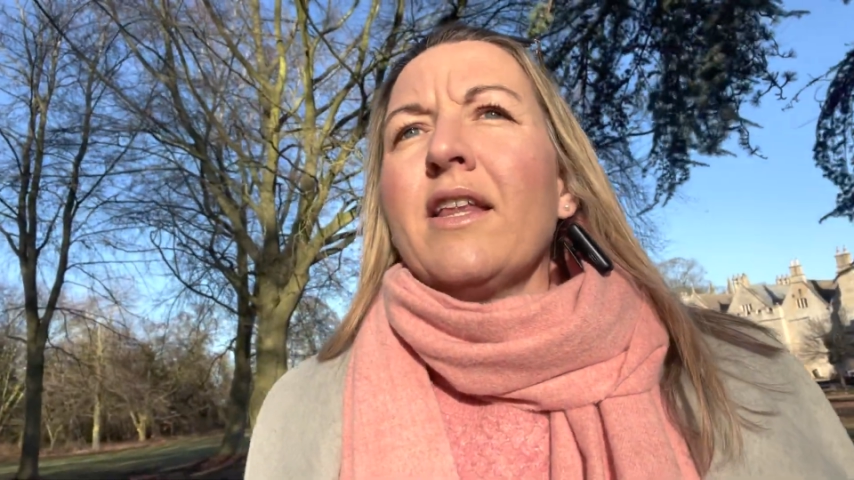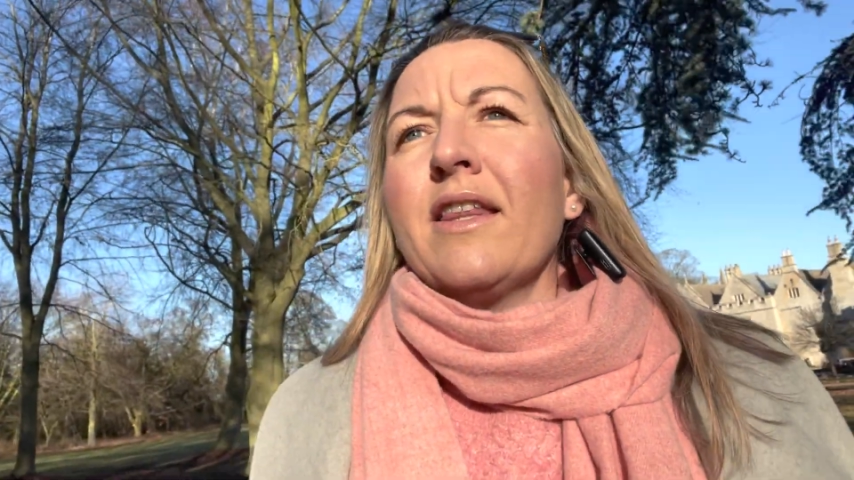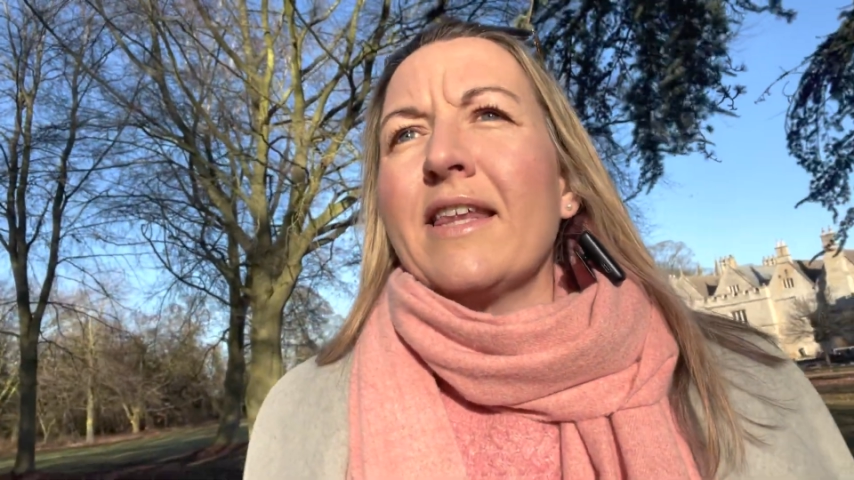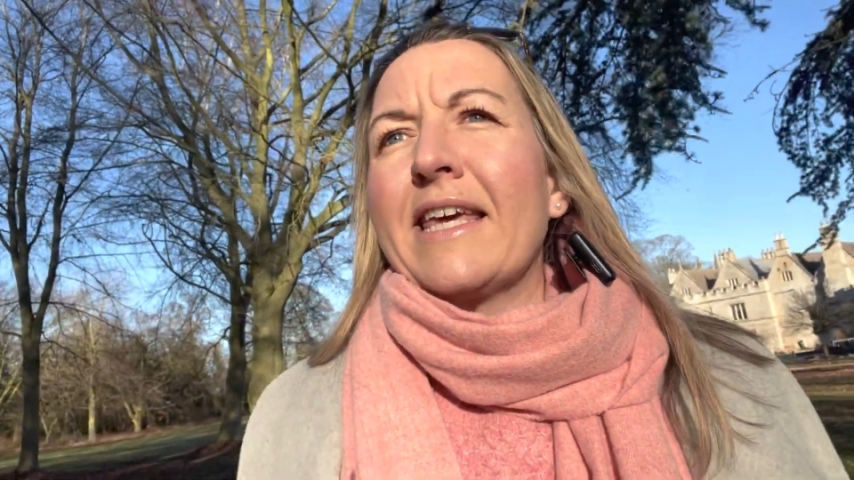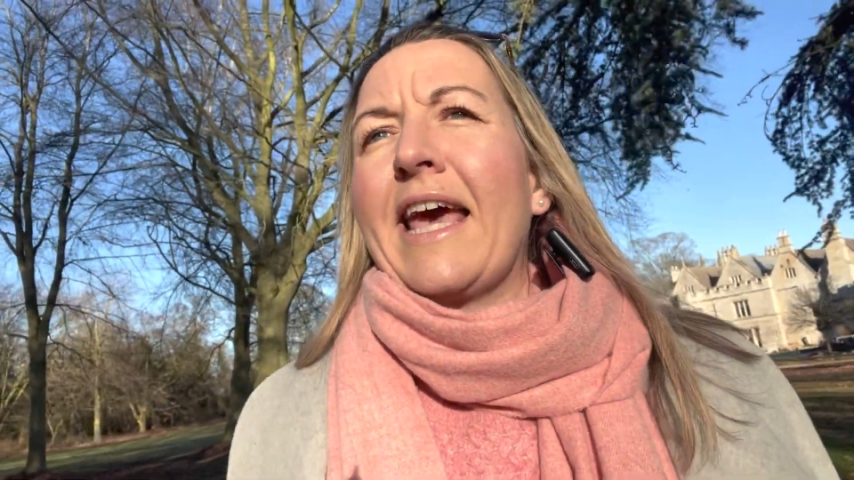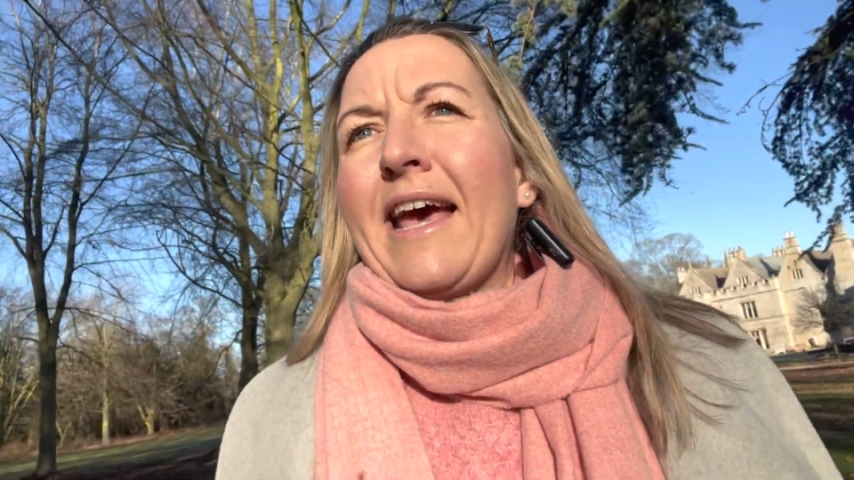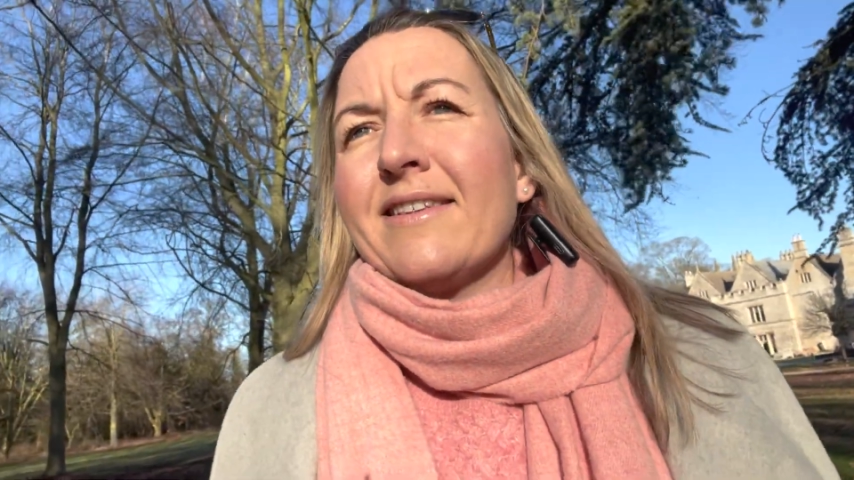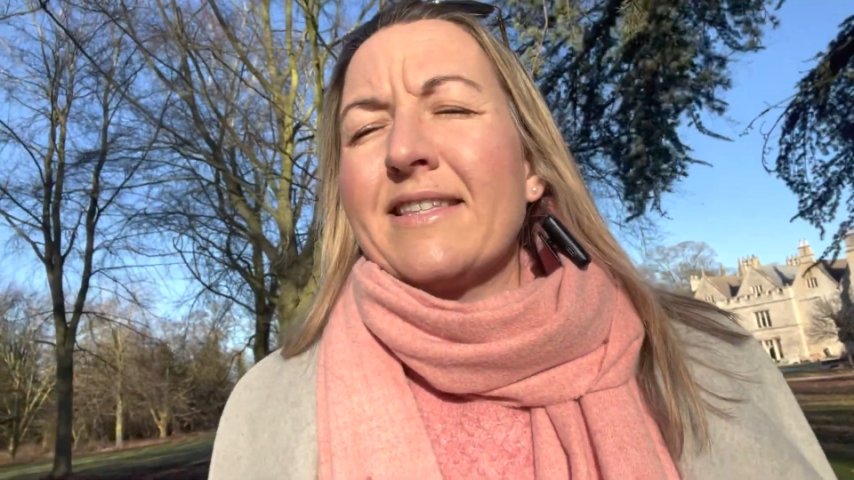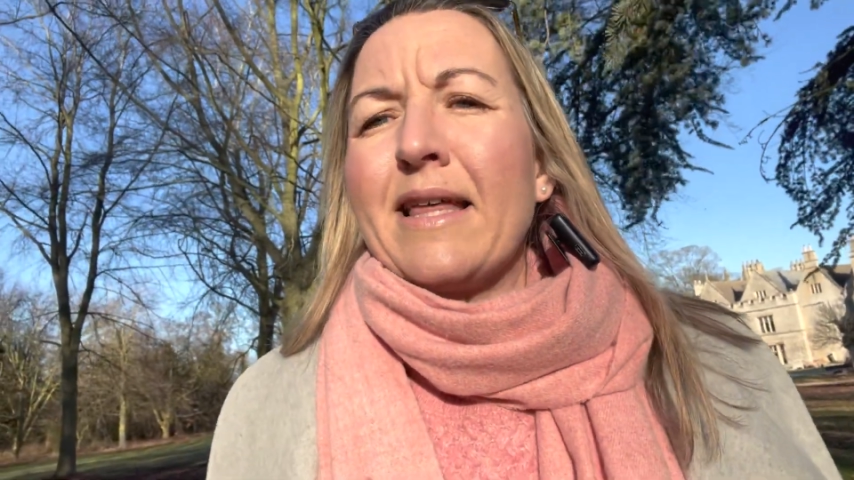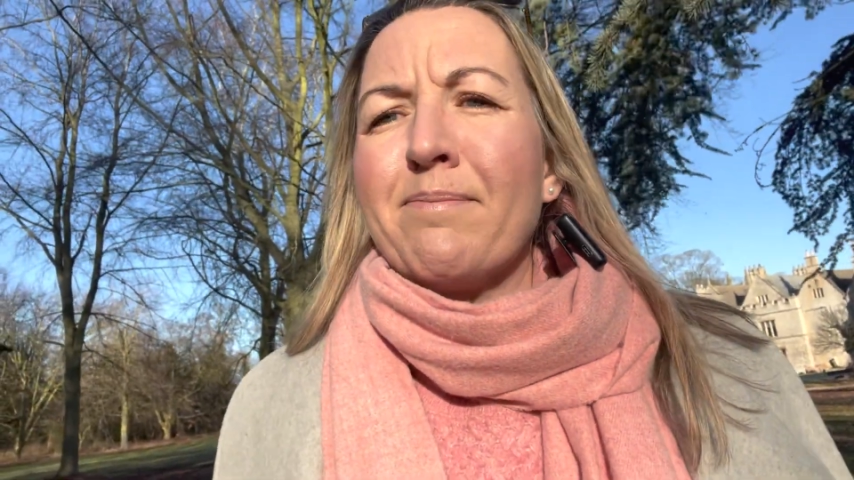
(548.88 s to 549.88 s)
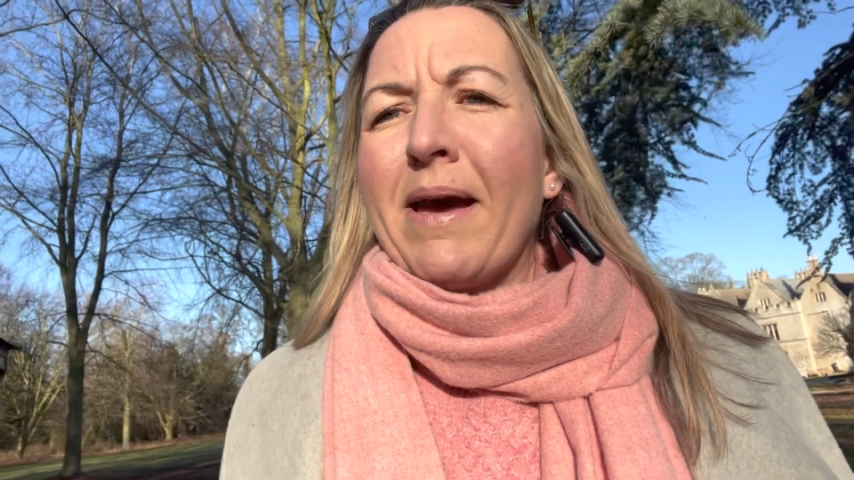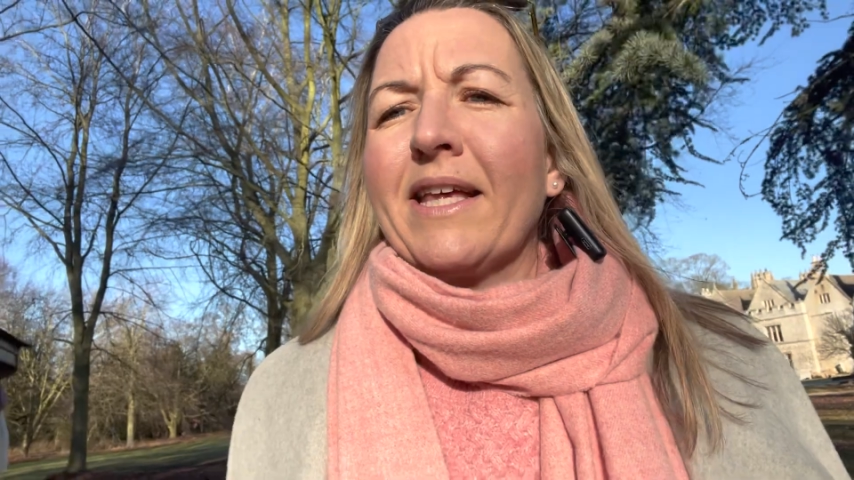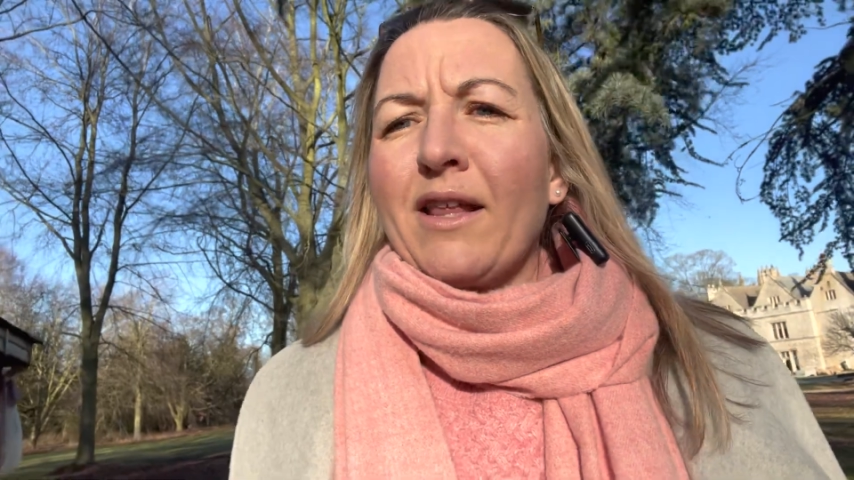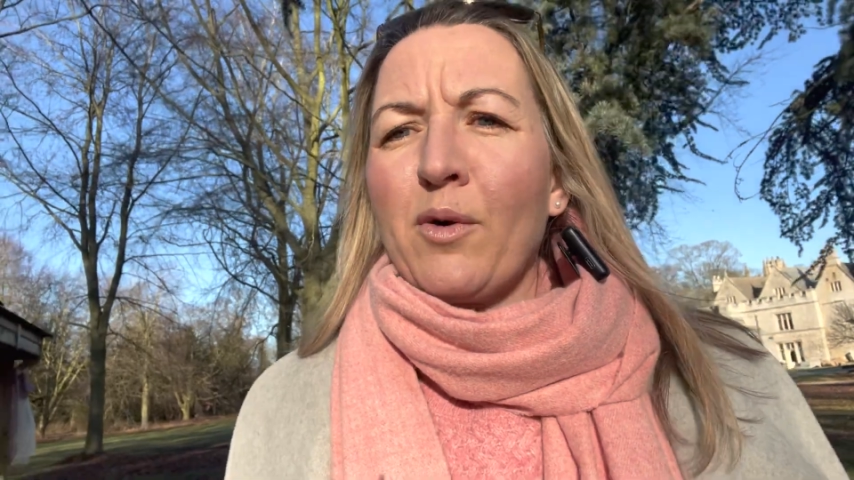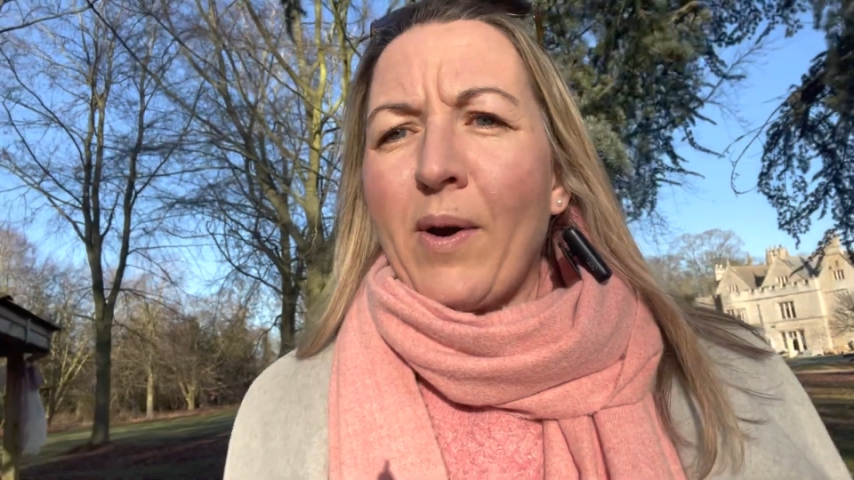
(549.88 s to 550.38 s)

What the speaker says: the guests then make their